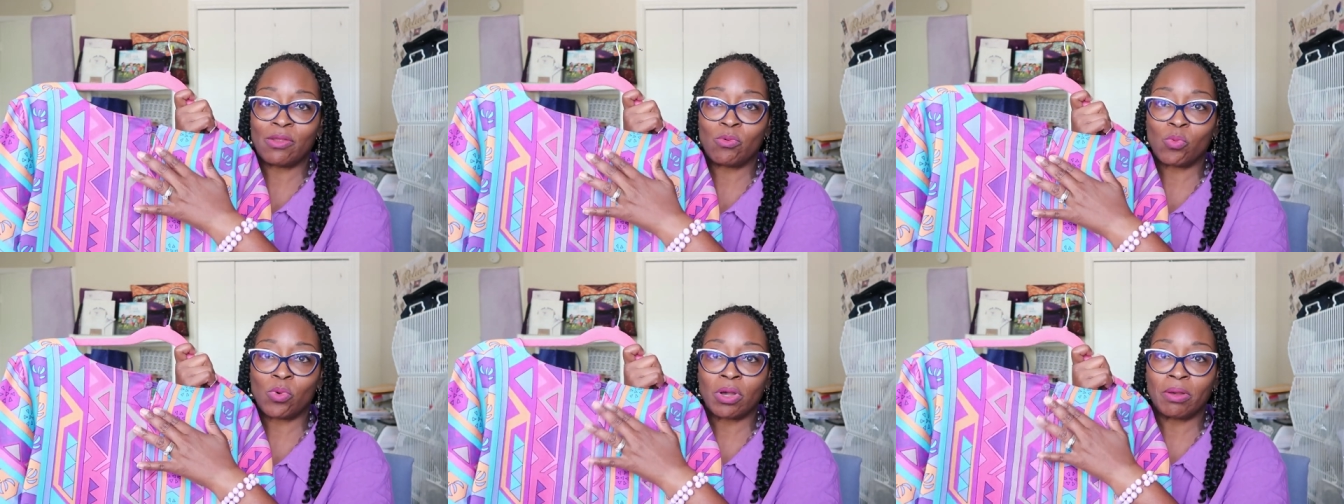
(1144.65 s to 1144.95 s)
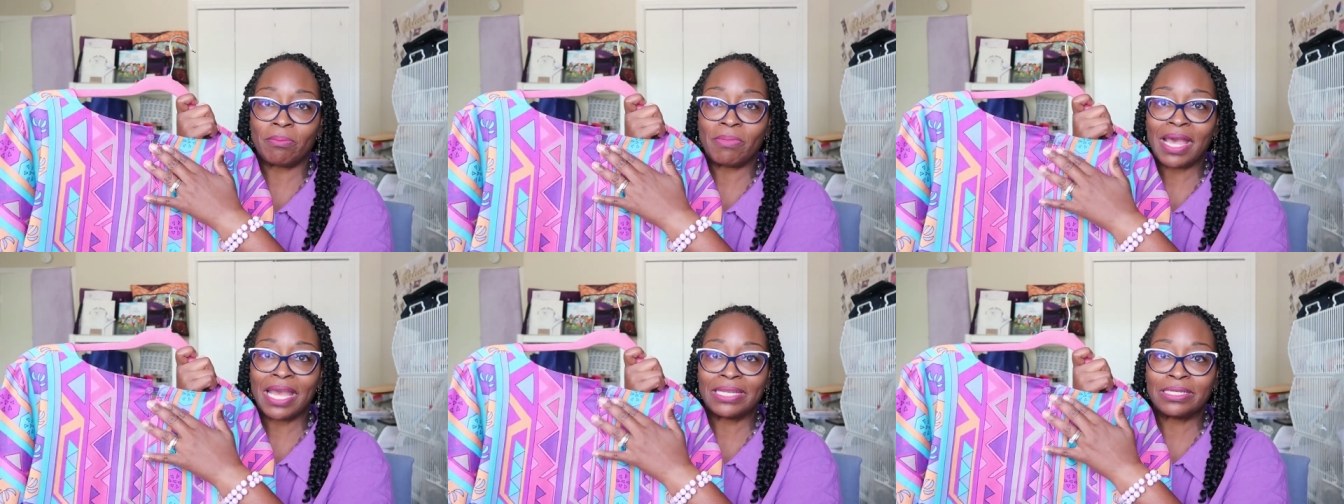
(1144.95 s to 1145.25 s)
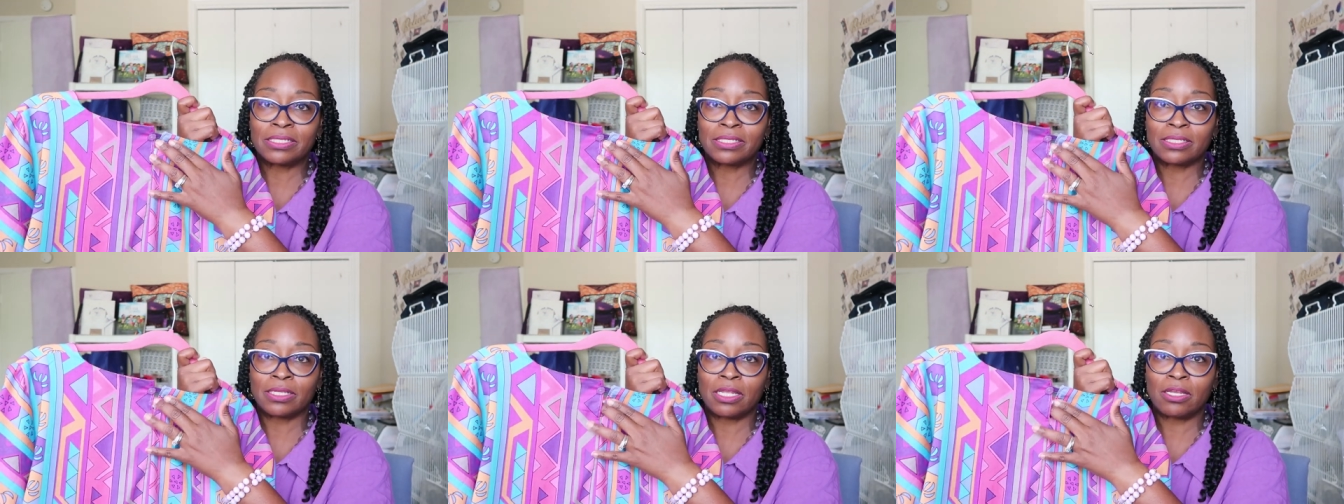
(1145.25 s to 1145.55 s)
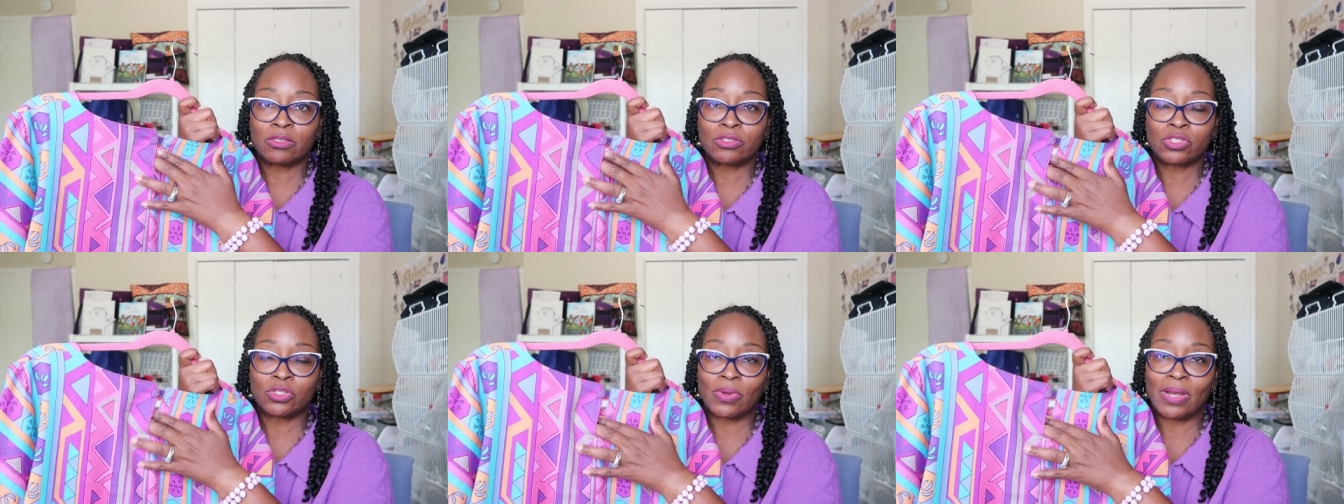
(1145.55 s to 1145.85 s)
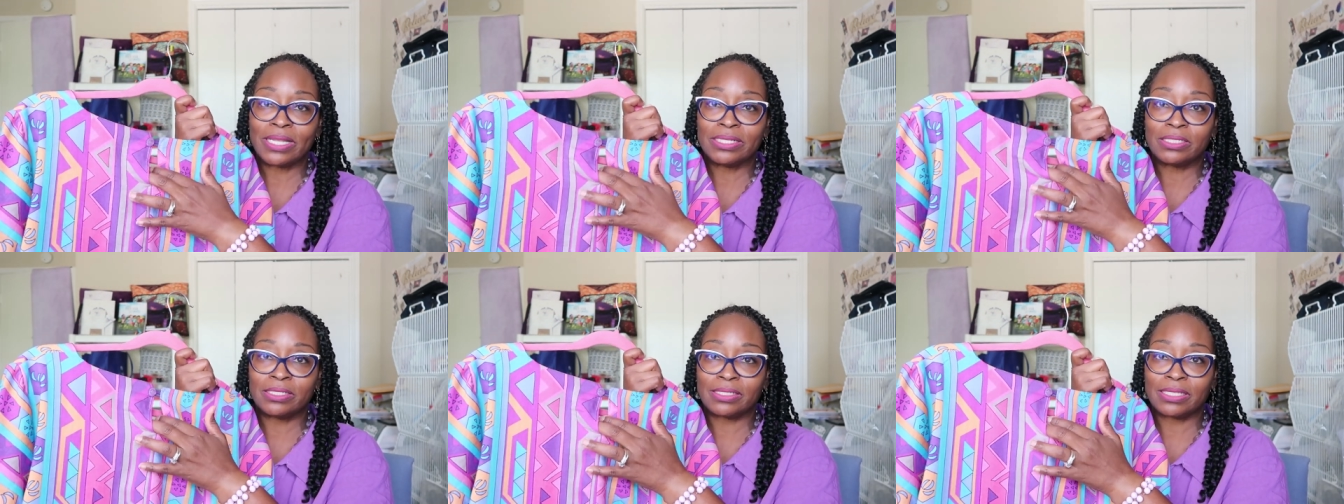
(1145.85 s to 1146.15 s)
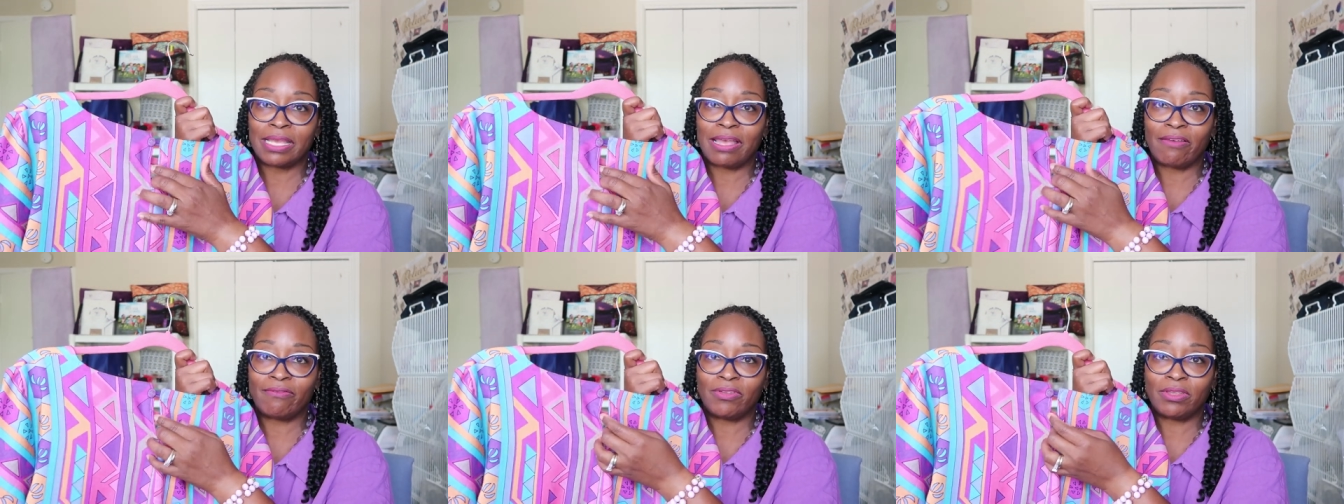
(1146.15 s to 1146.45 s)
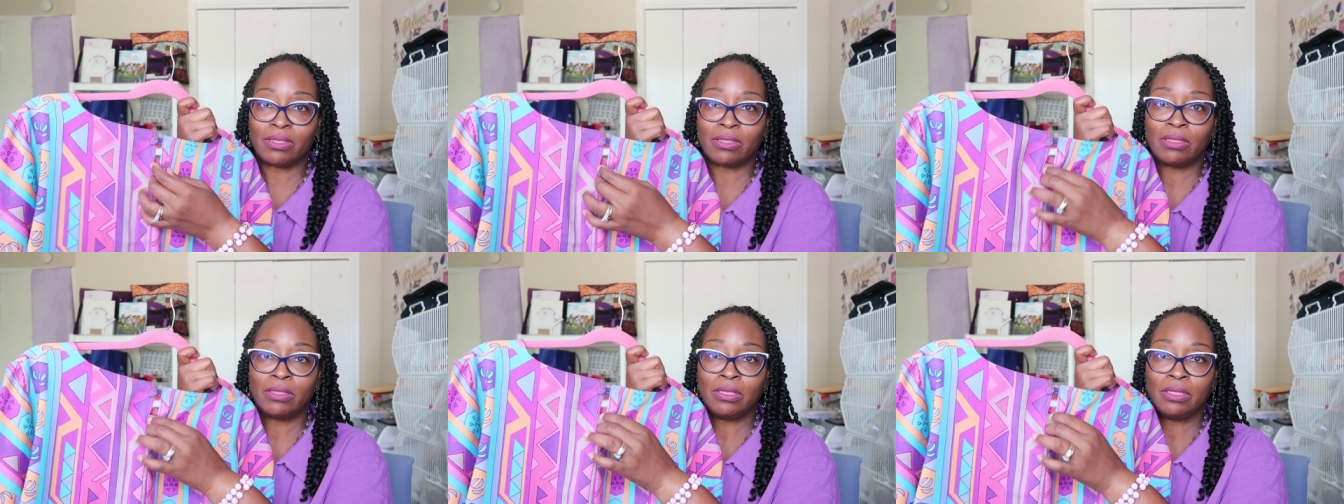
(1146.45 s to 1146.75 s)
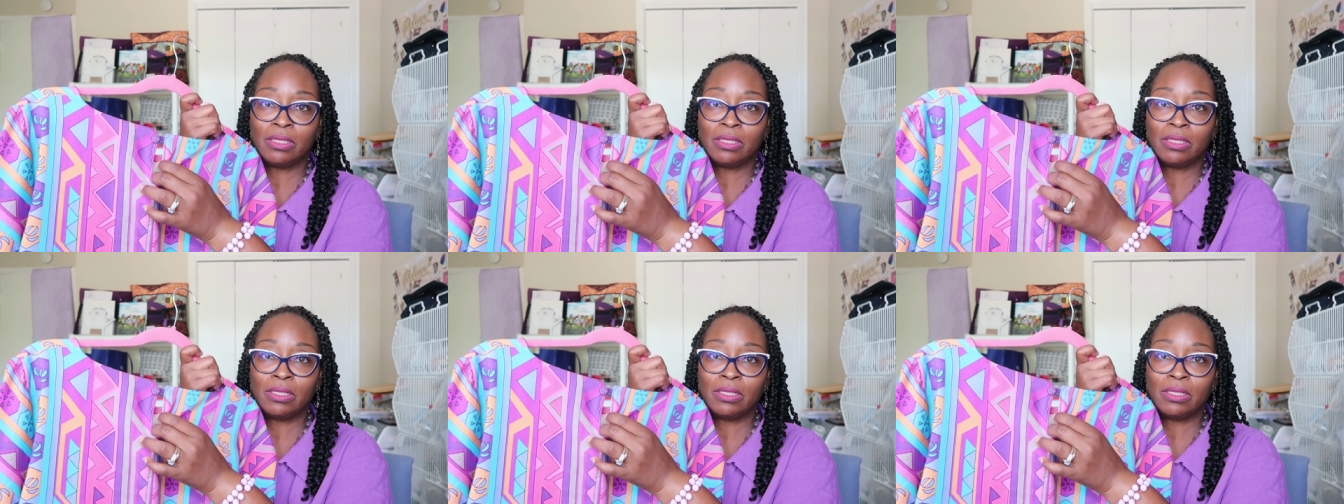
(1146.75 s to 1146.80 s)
didn't want mine as low so I just have it